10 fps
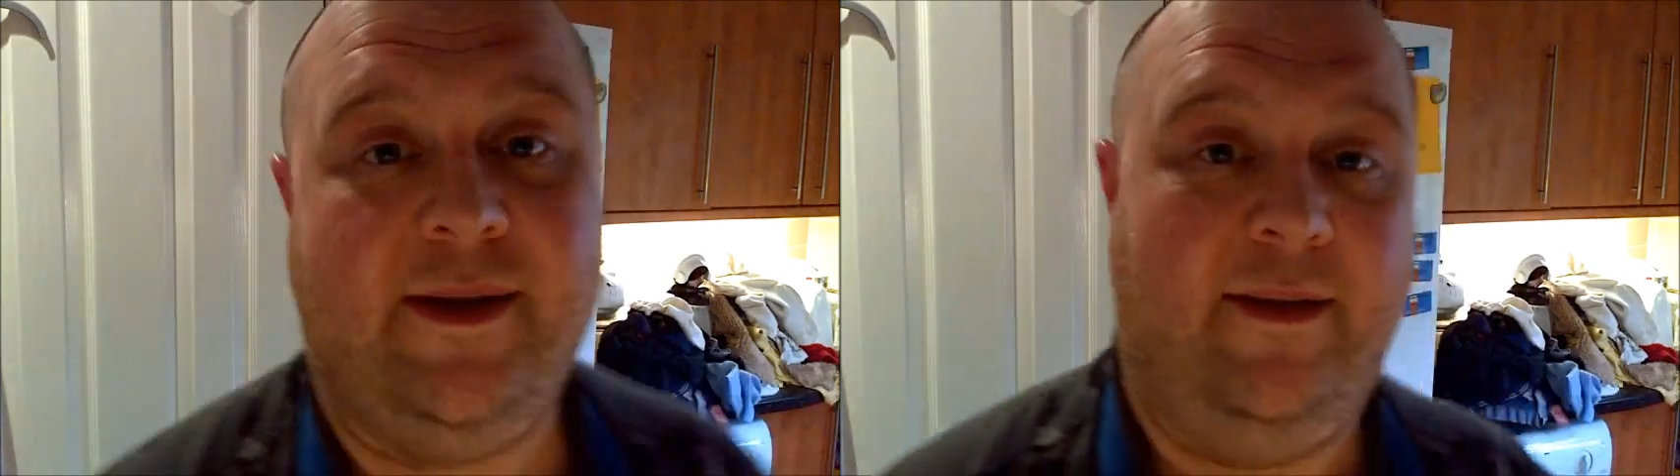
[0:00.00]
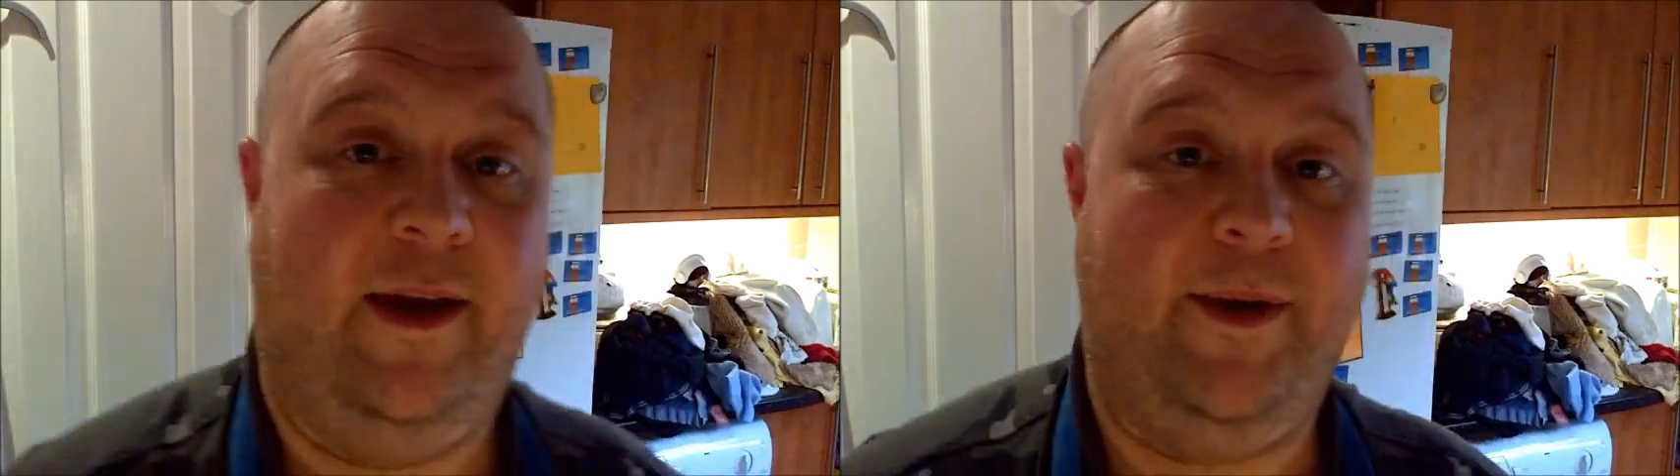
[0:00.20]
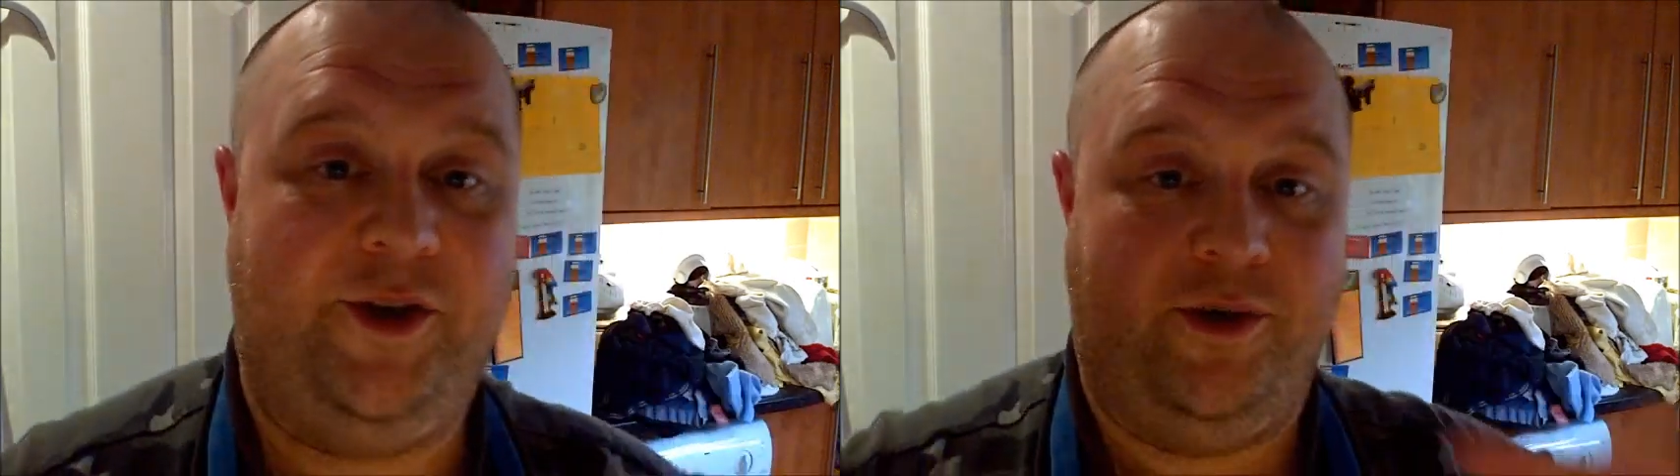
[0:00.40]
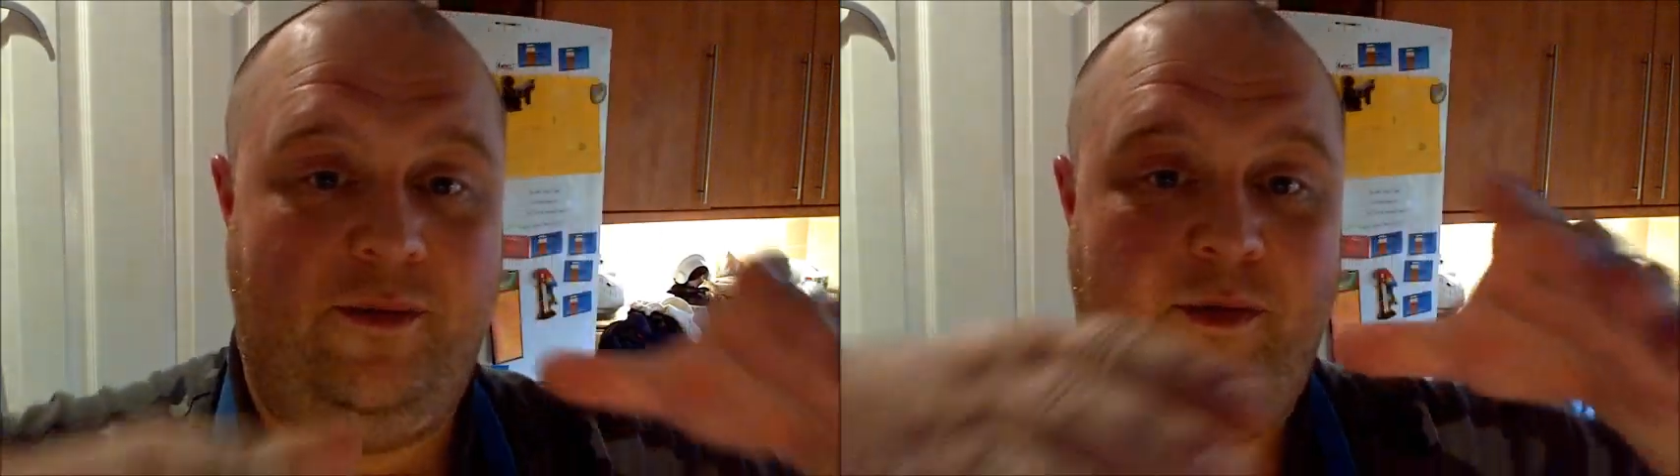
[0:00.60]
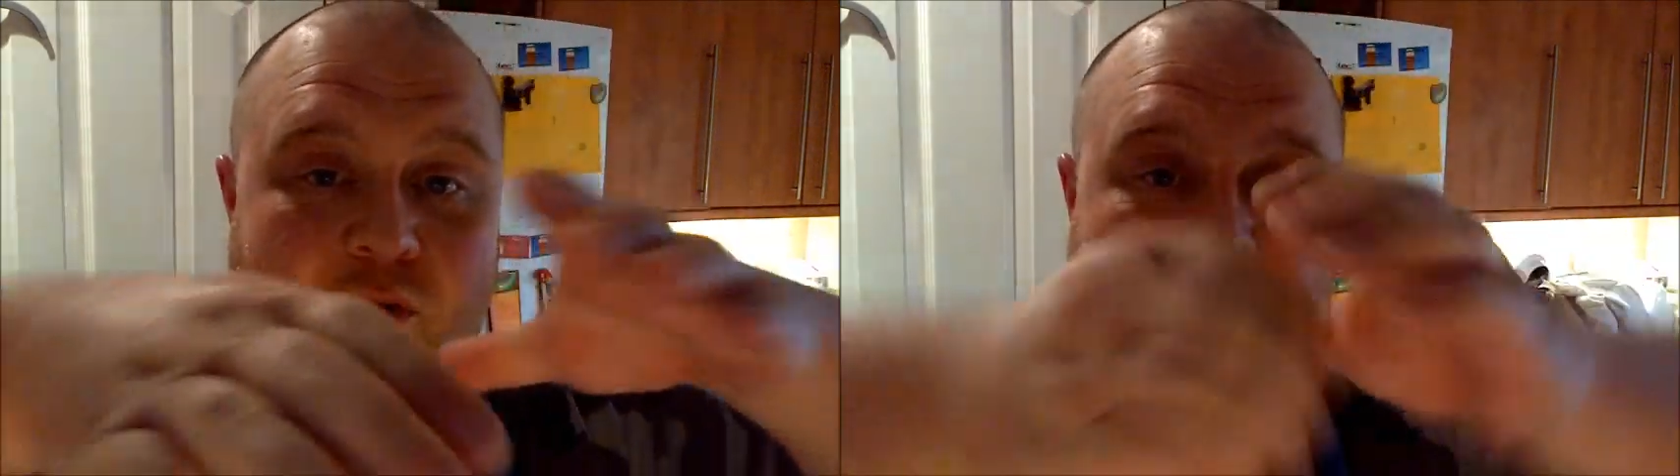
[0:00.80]
demijohn,
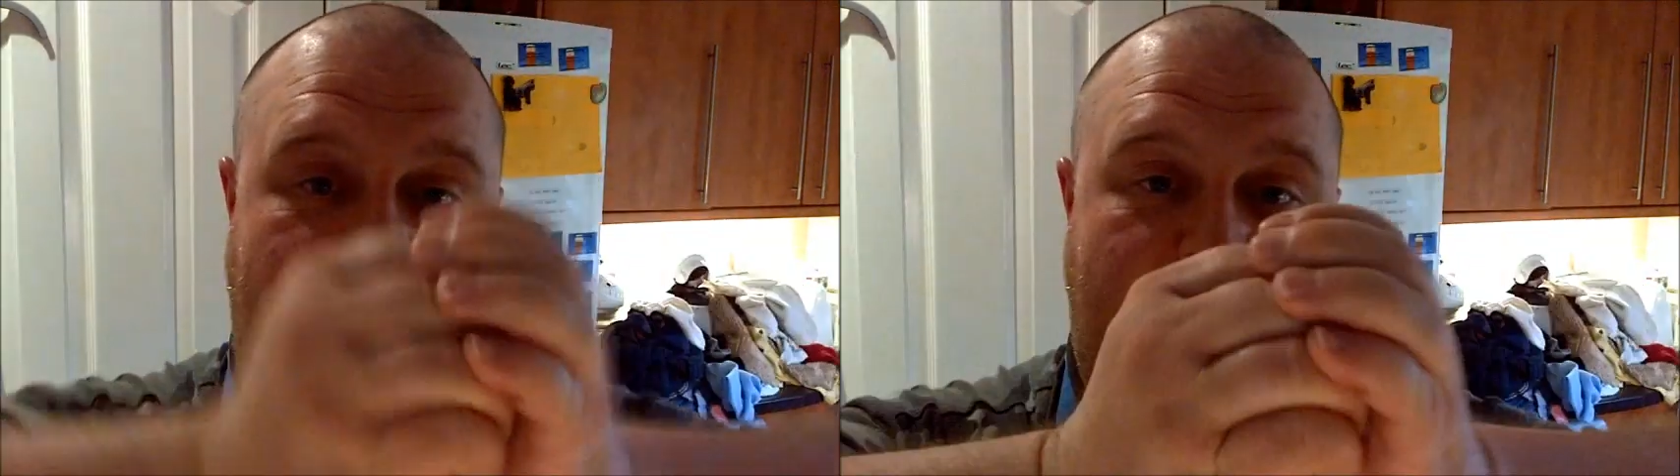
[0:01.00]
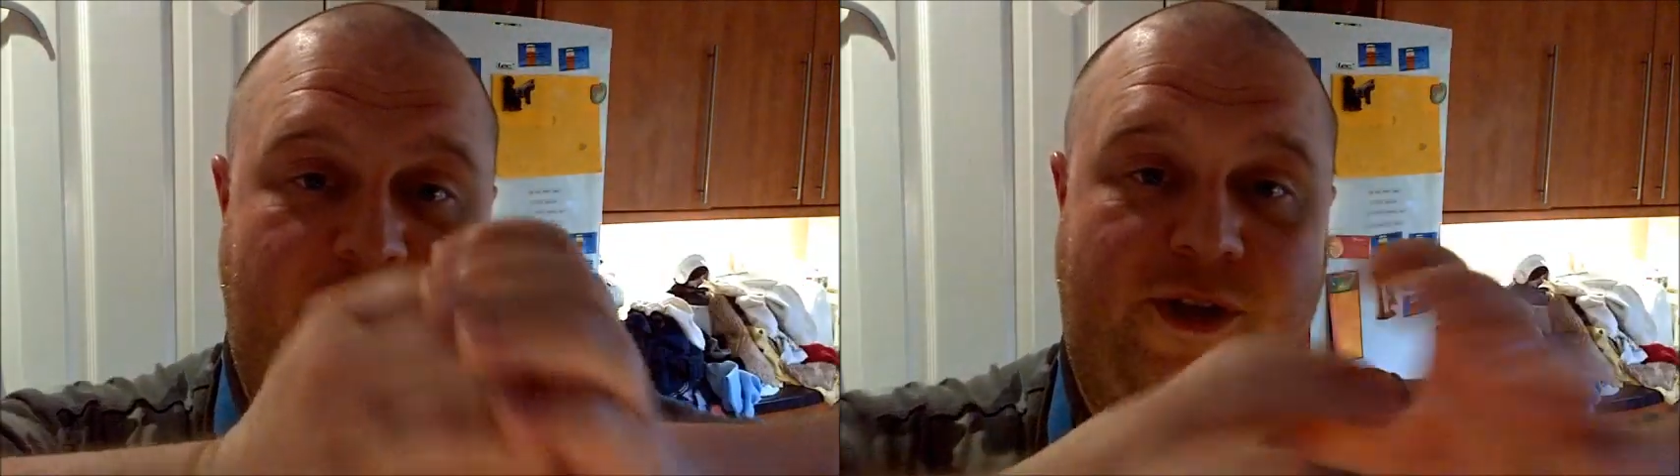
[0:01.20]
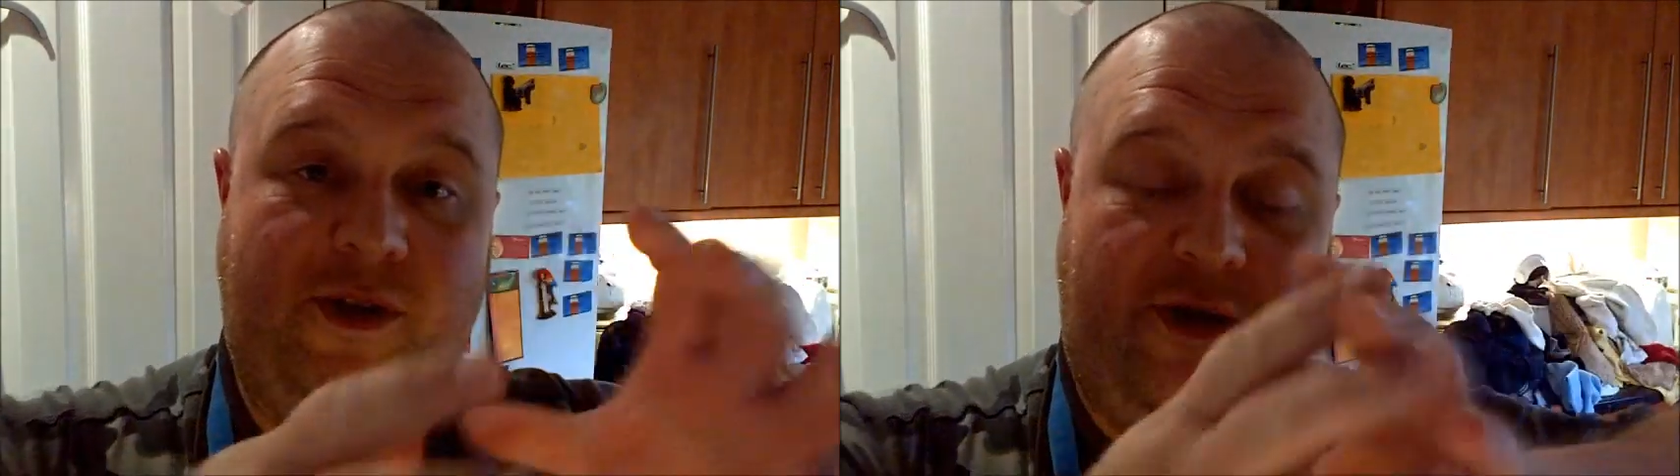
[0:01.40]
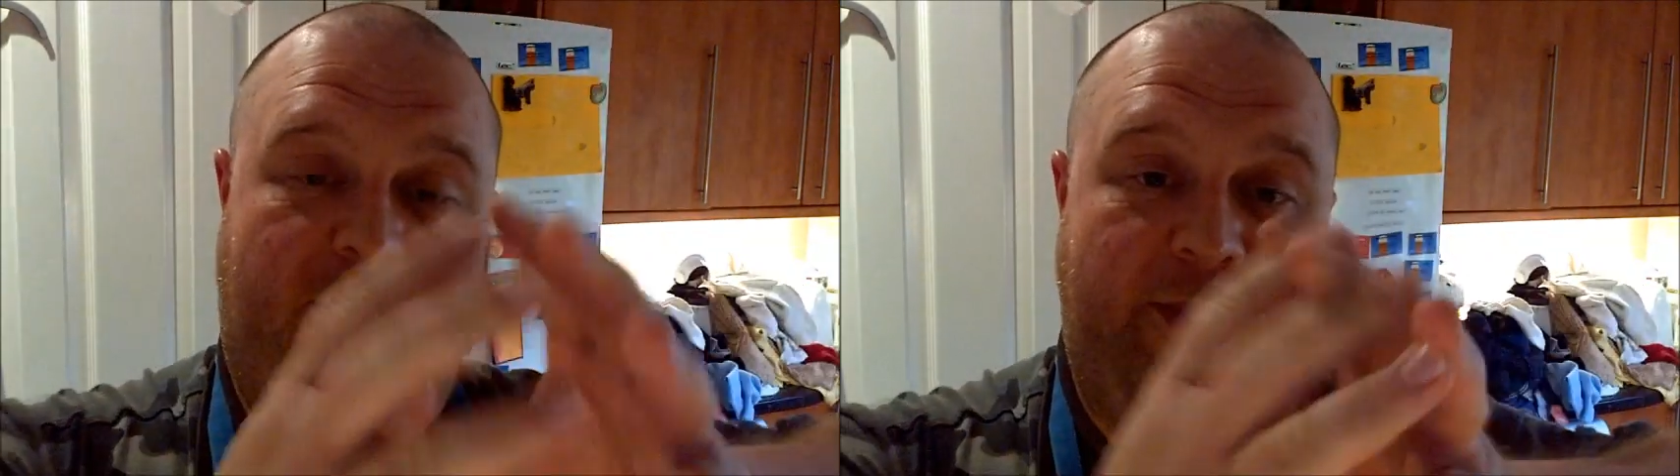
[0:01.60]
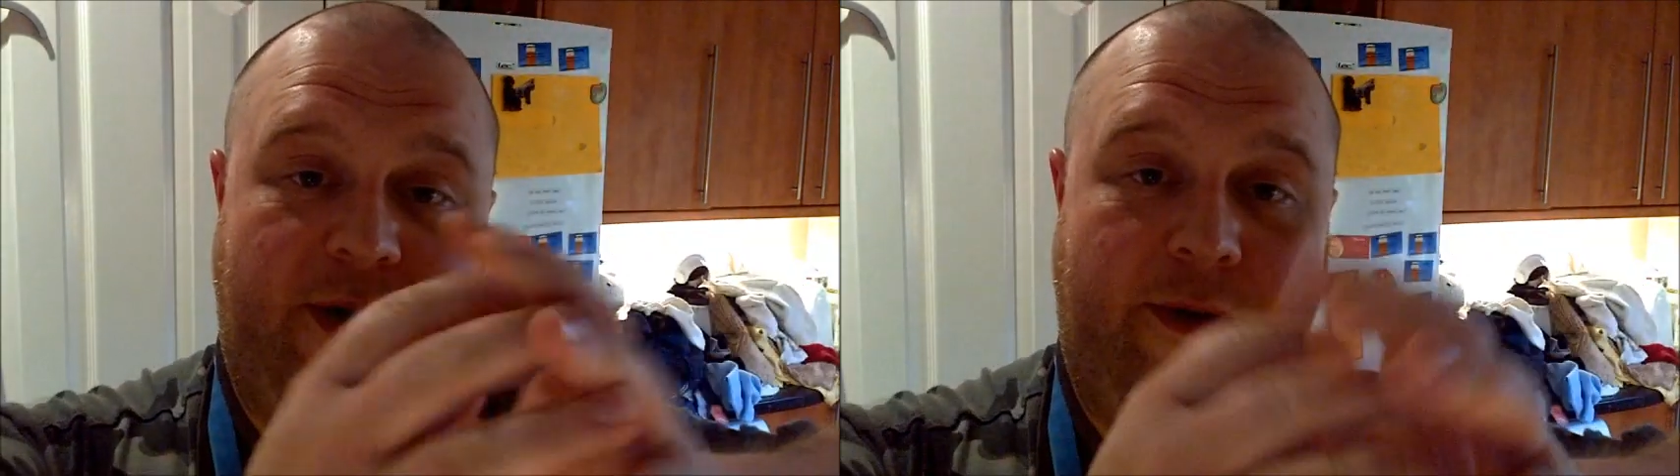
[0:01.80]
just
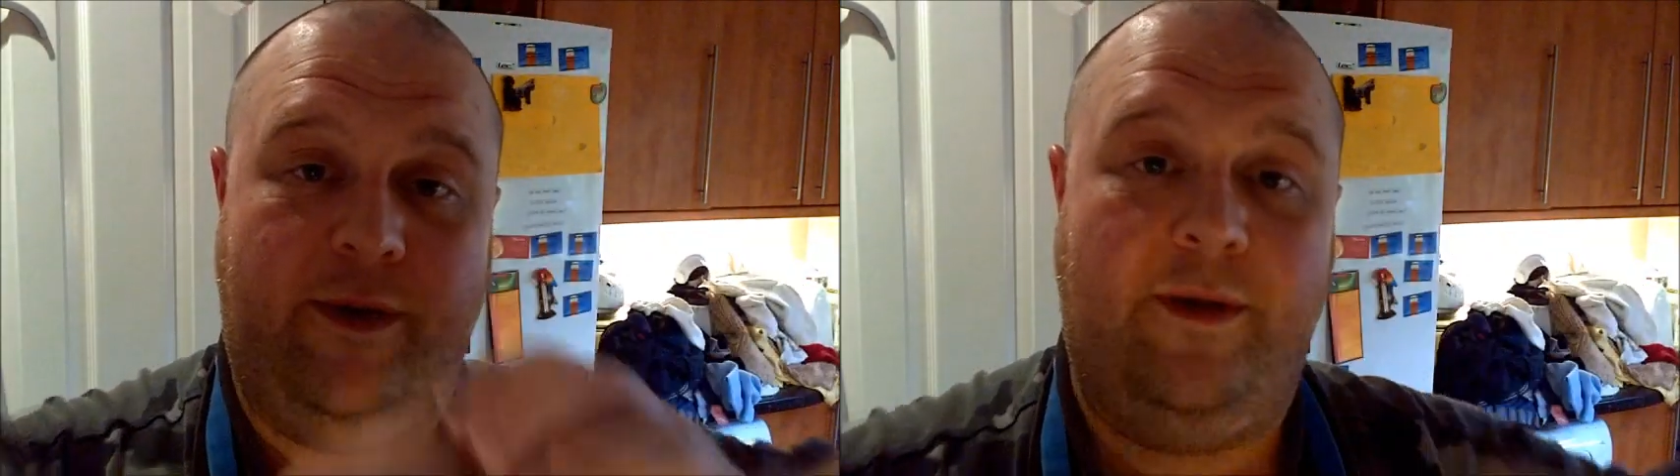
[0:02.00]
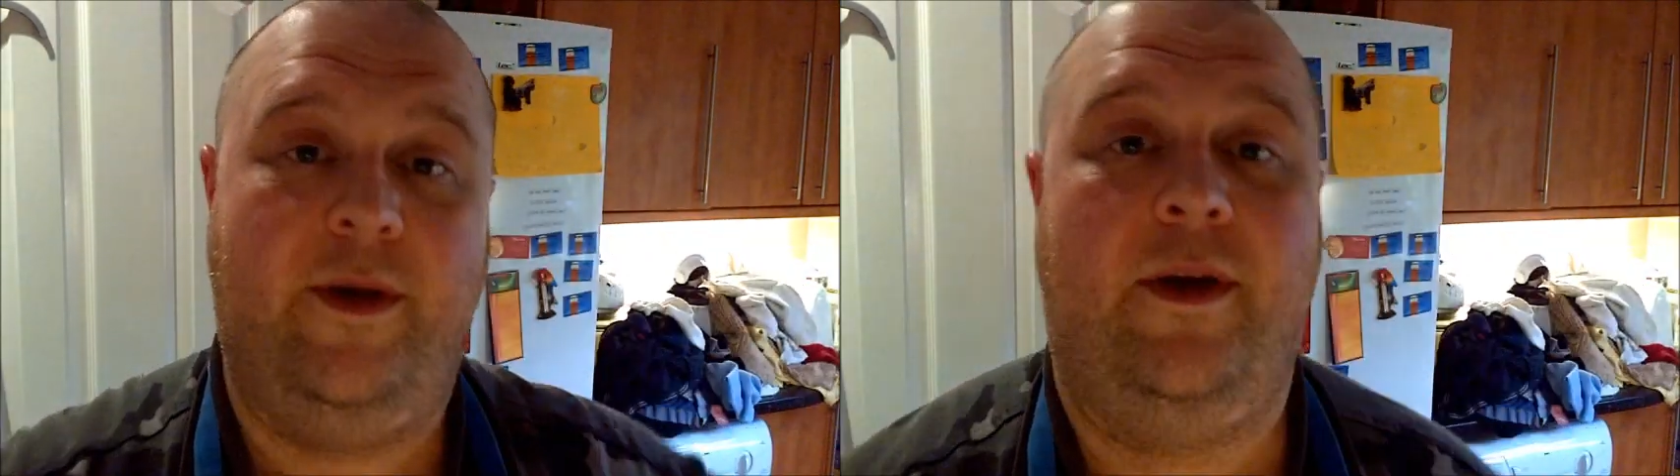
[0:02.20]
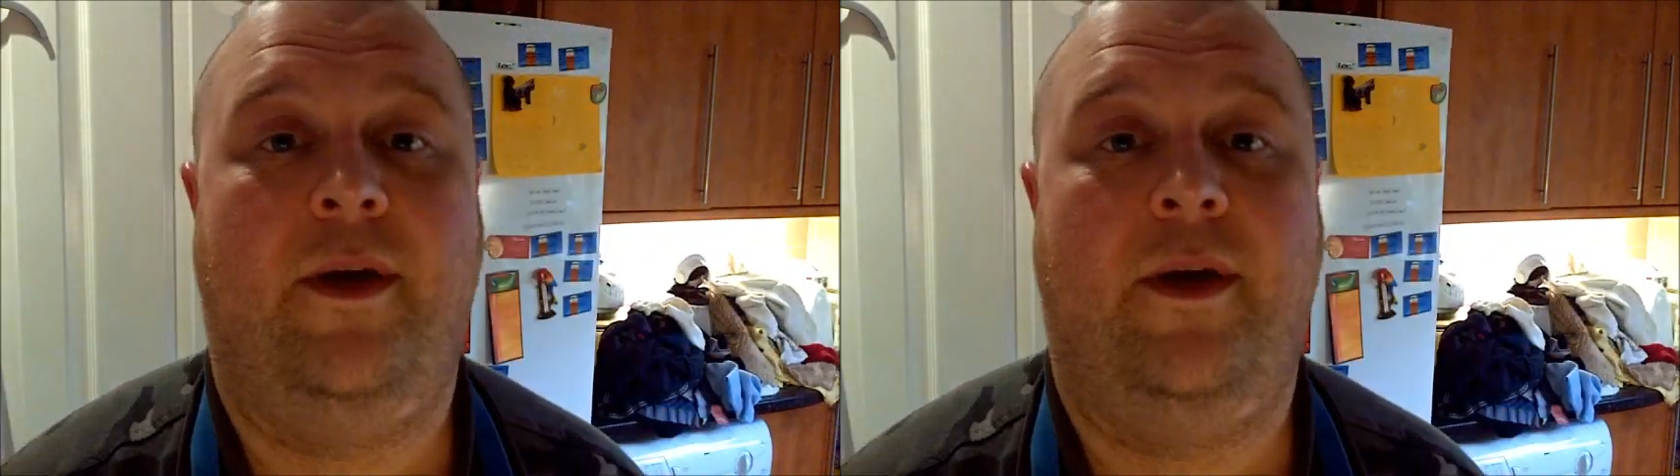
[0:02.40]
crimped it round